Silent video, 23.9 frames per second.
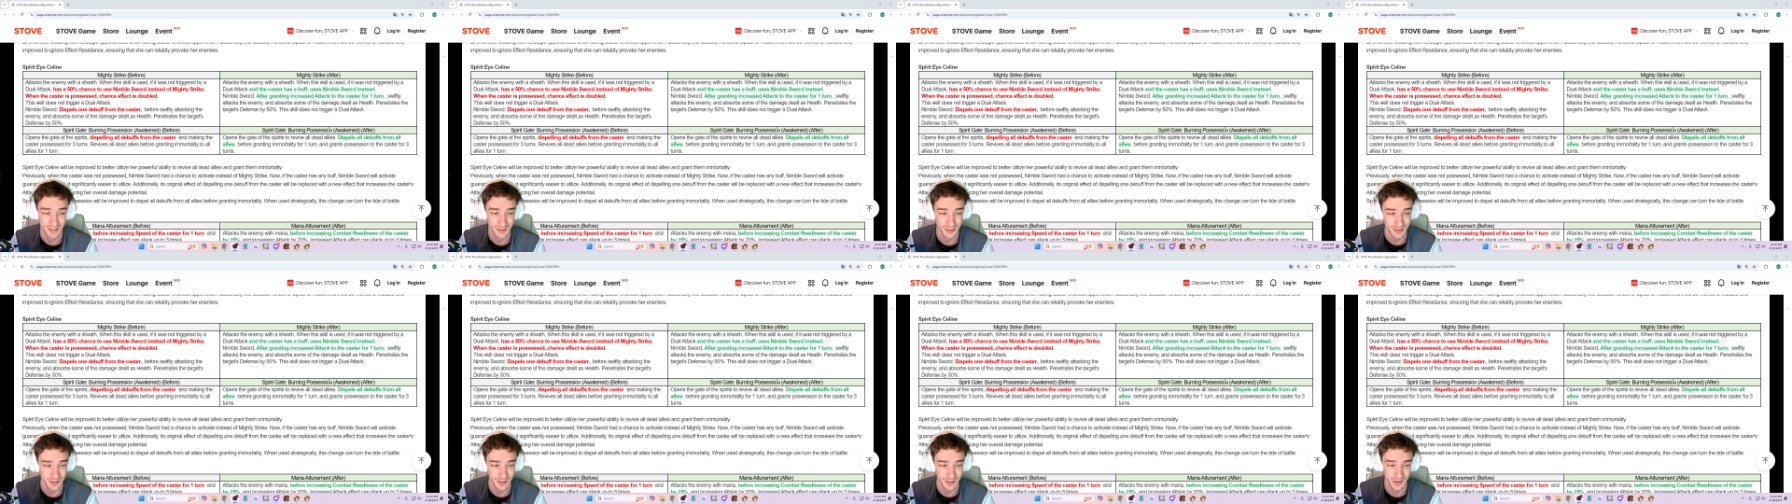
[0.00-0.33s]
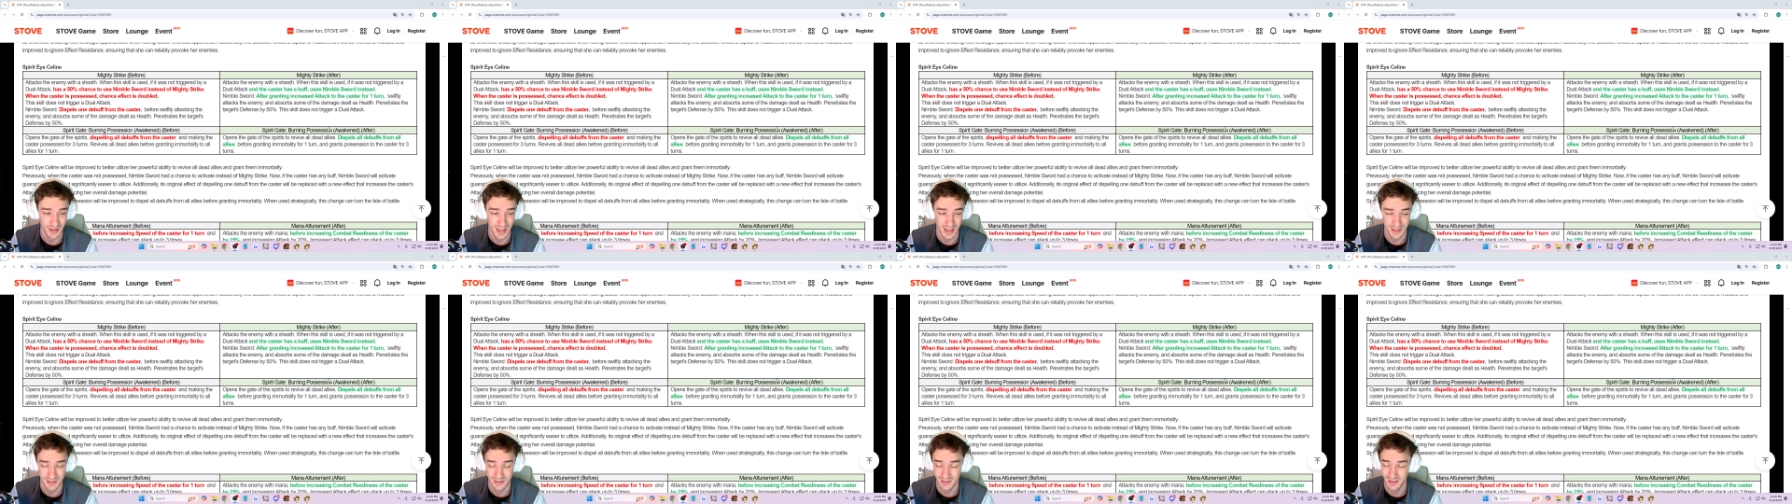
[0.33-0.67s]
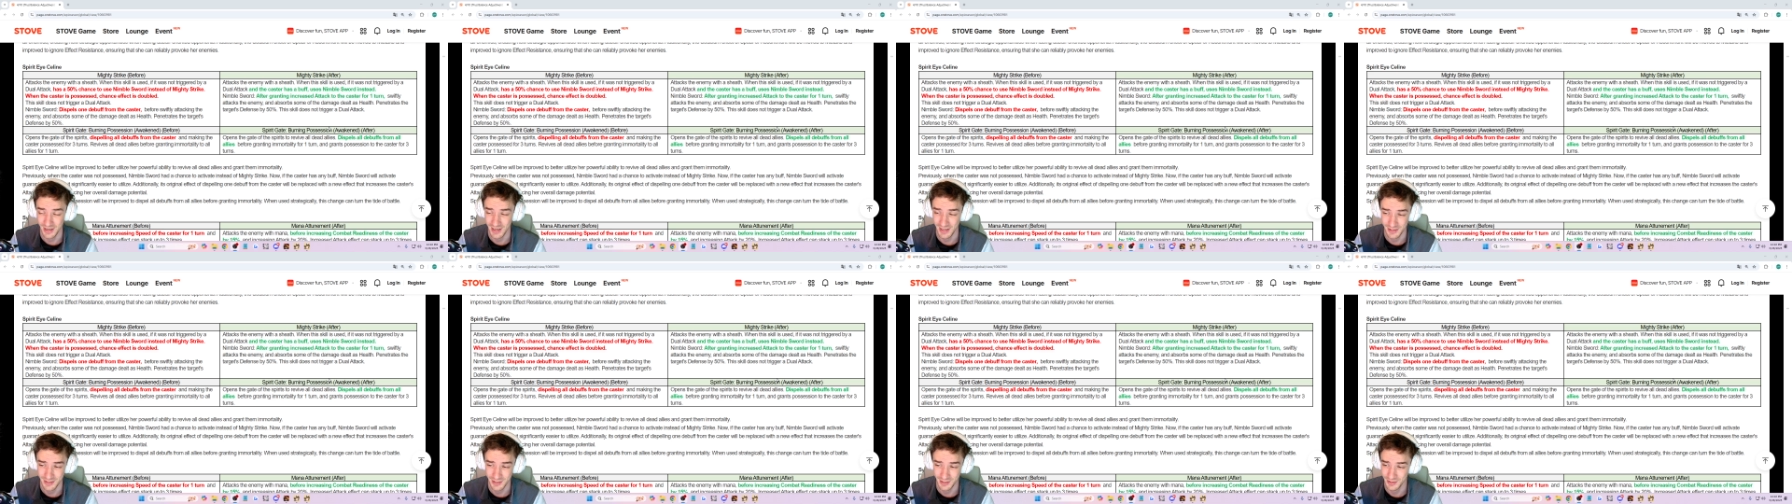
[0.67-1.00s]
So
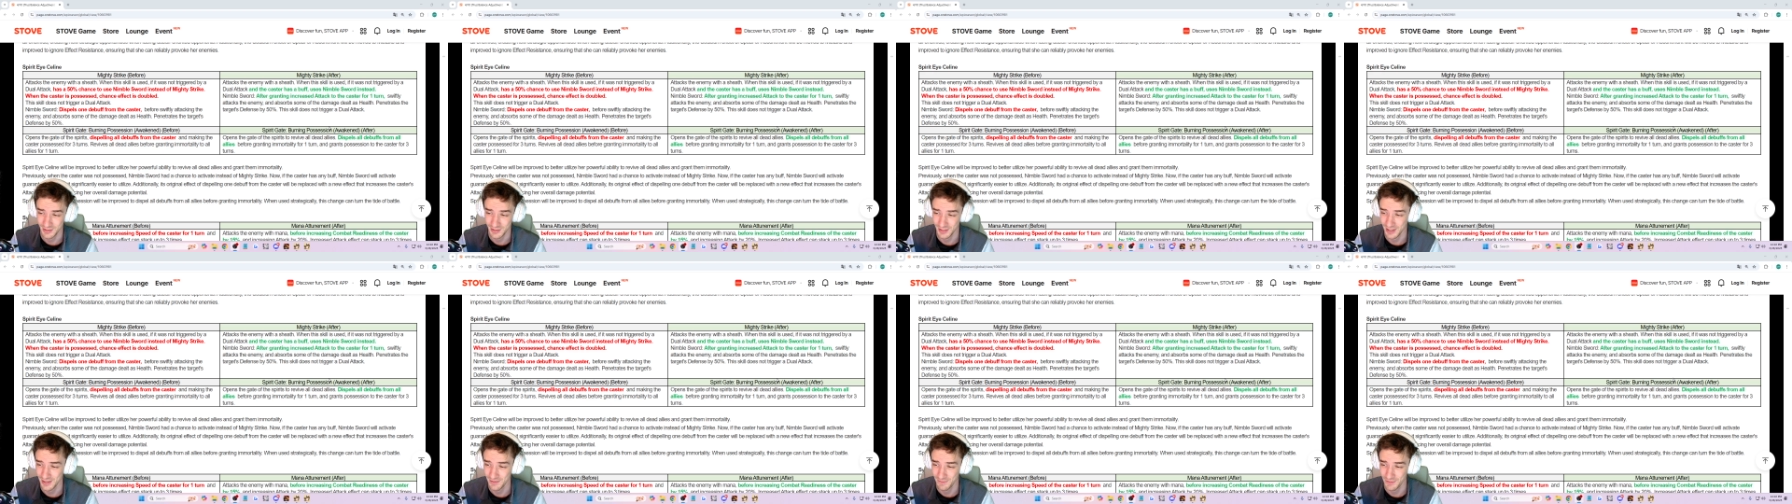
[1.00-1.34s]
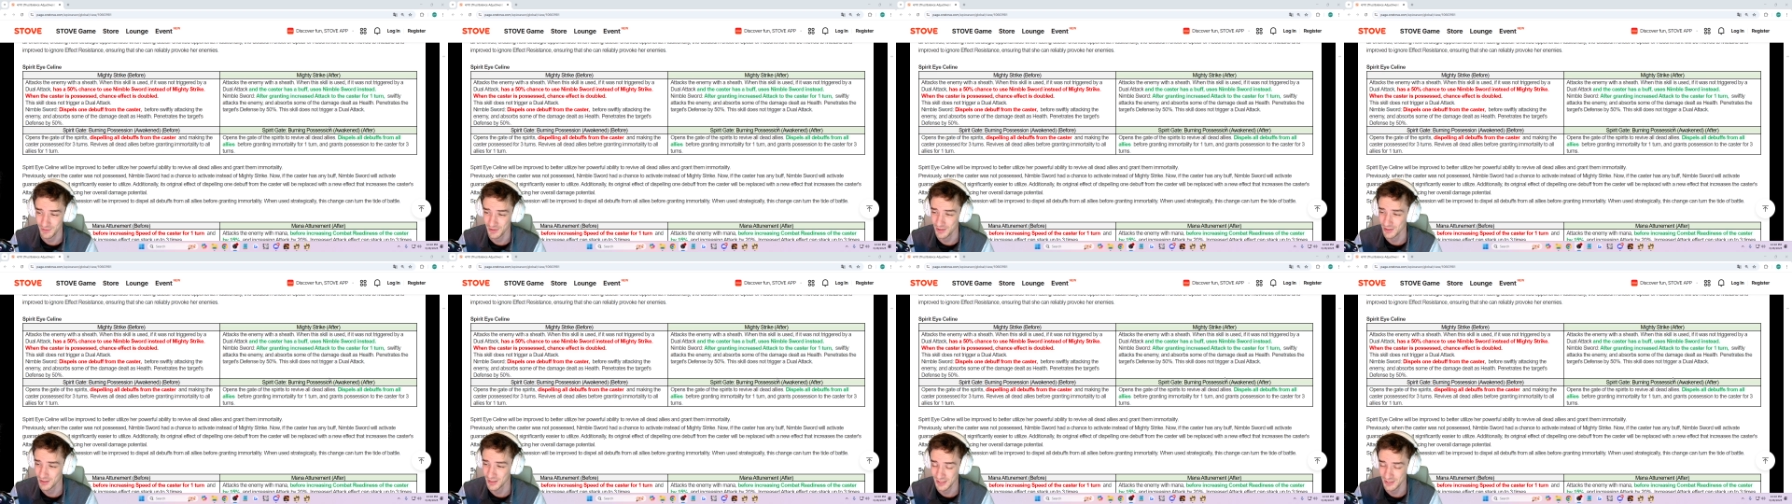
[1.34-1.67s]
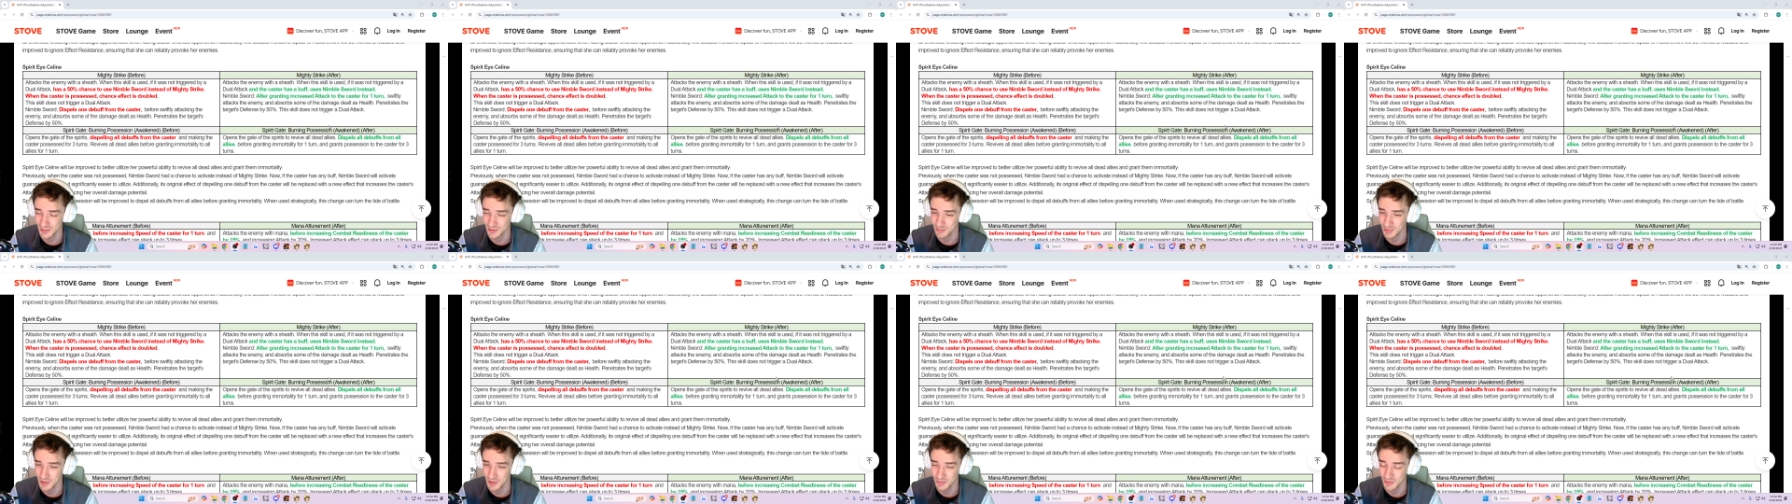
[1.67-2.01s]
I feel like
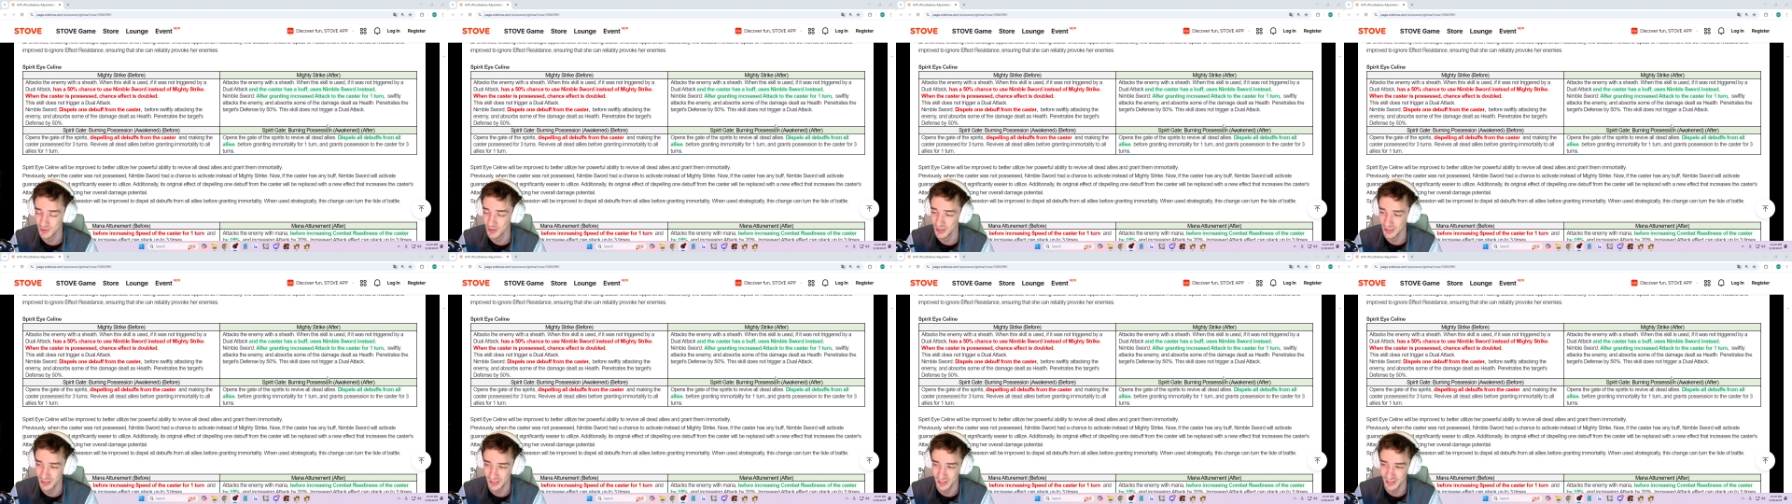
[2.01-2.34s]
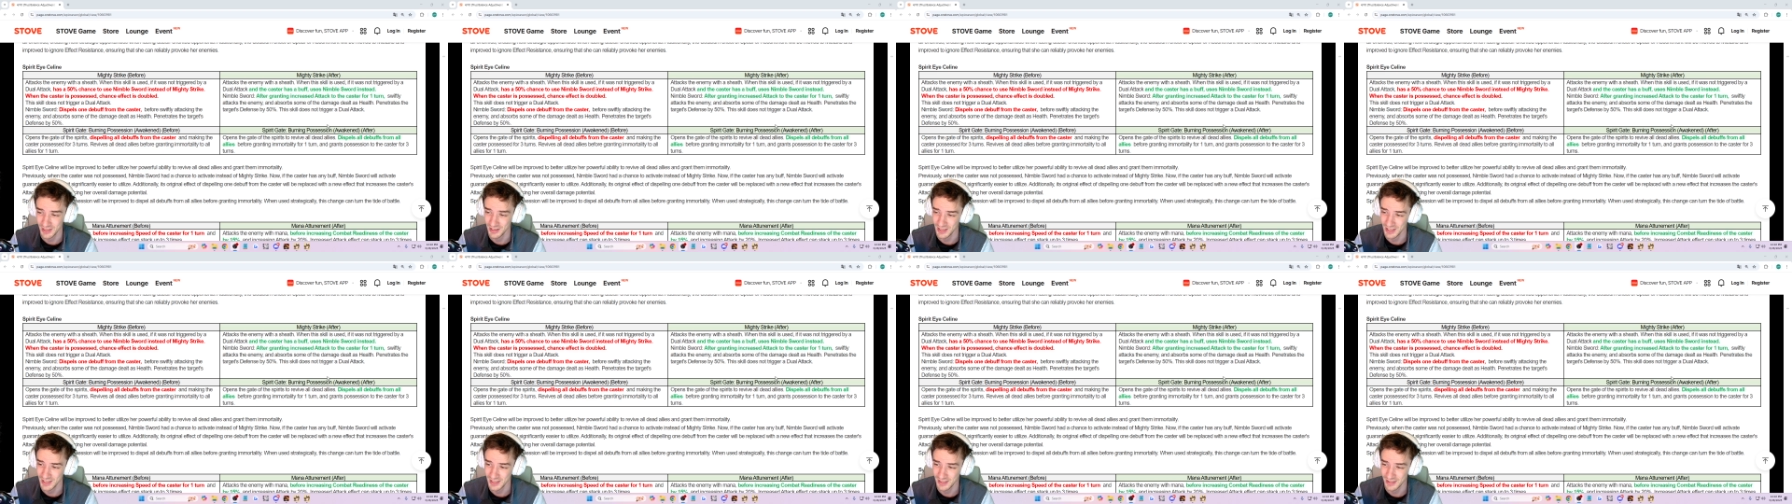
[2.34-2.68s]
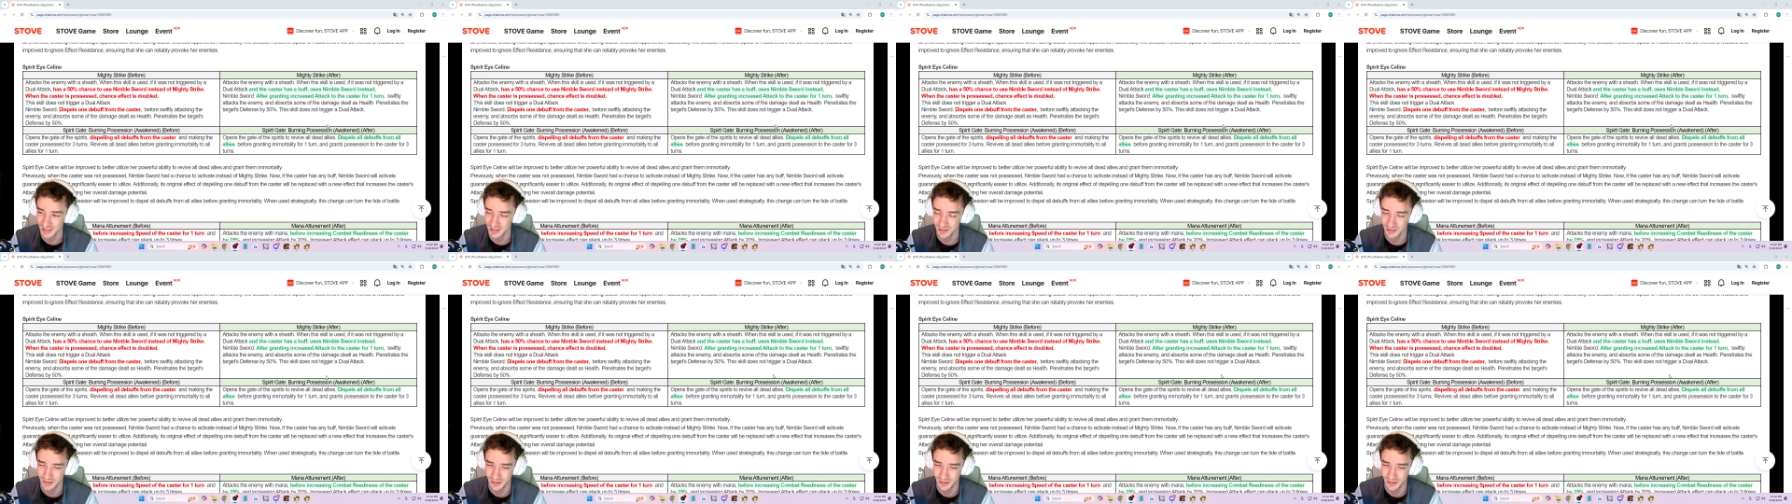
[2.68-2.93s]
some people aren't gonna like